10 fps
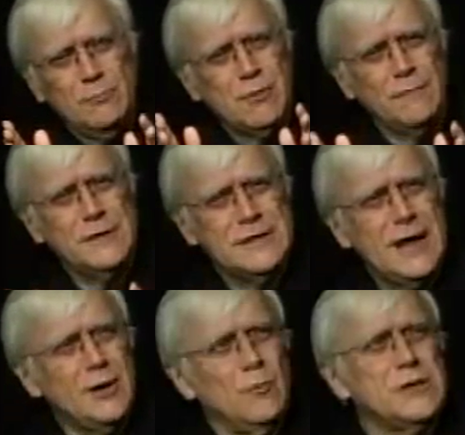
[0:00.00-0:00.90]

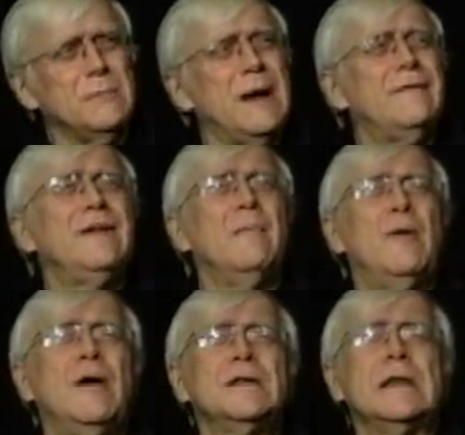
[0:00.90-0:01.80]
Provenzano was the mafia
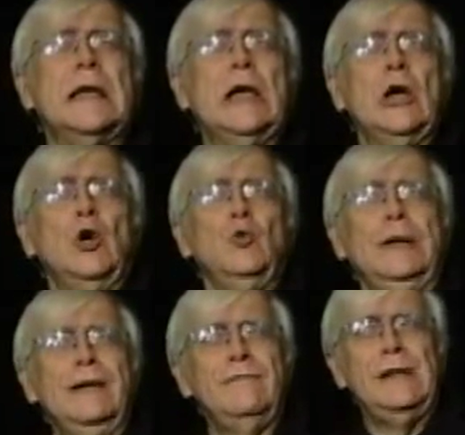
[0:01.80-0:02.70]
boss who
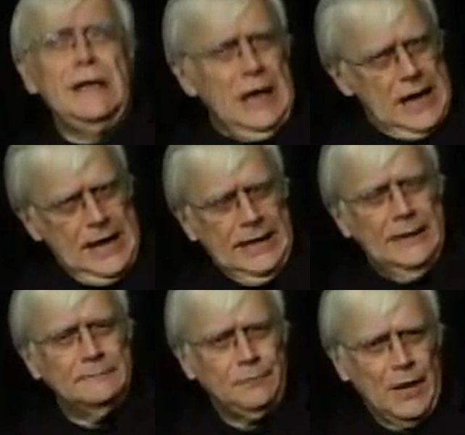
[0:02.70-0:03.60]
lived in
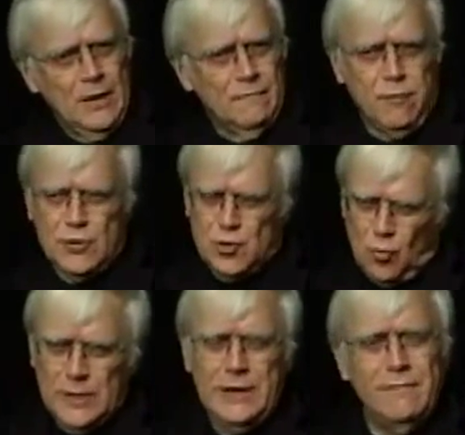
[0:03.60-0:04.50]
hiding for
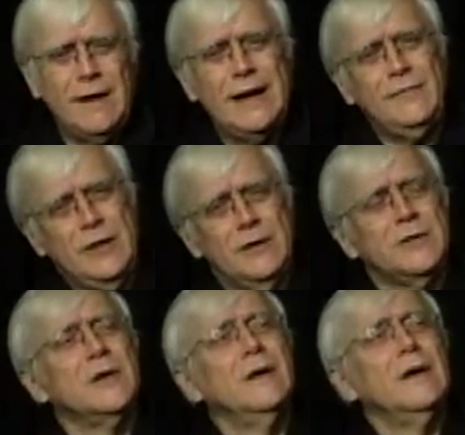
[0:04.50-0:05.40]
25
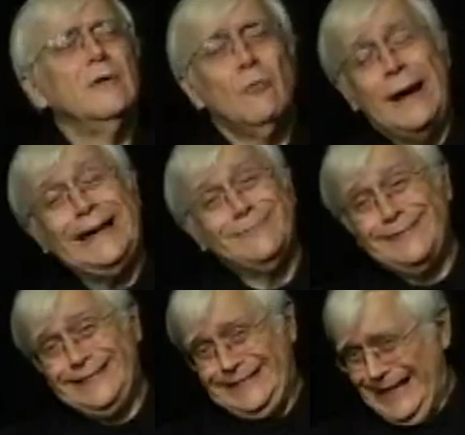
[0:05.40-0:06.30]
years right
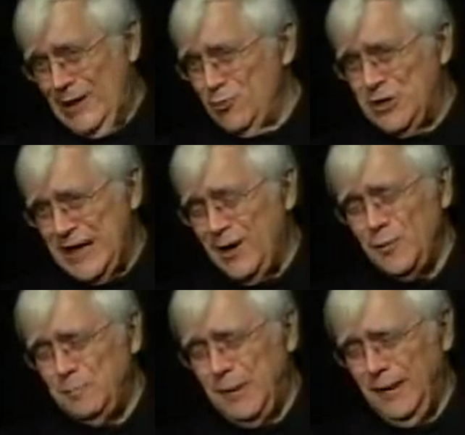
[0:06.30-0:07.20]

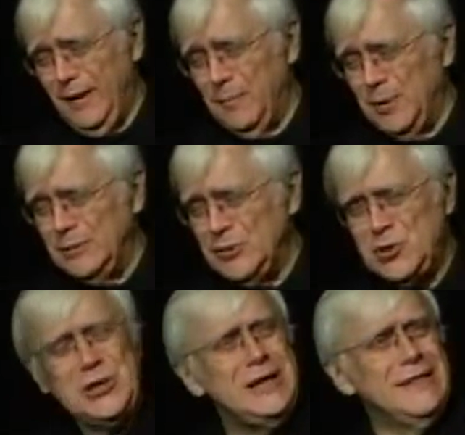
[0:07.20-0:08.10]
downtown Palermo.
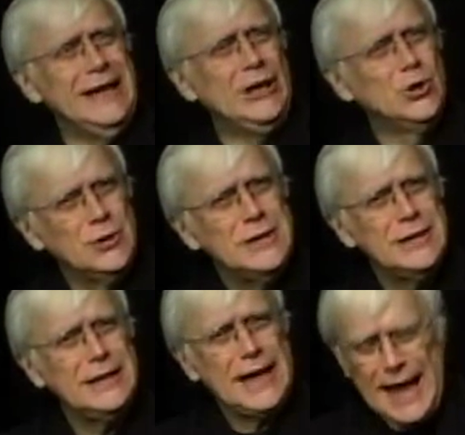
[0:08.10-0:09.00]
Gee, they
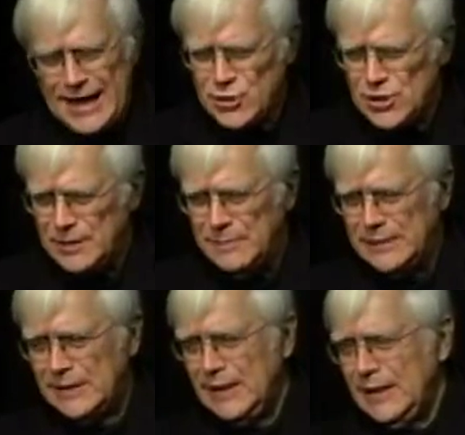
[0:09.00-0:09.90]
couldn't catch him.
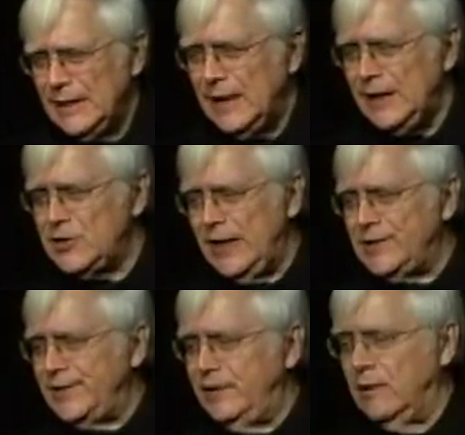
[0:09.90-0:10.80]
Gosh,
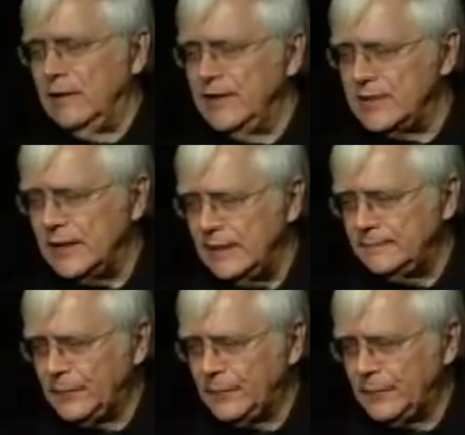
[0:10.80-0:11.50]
that's the darndest thing.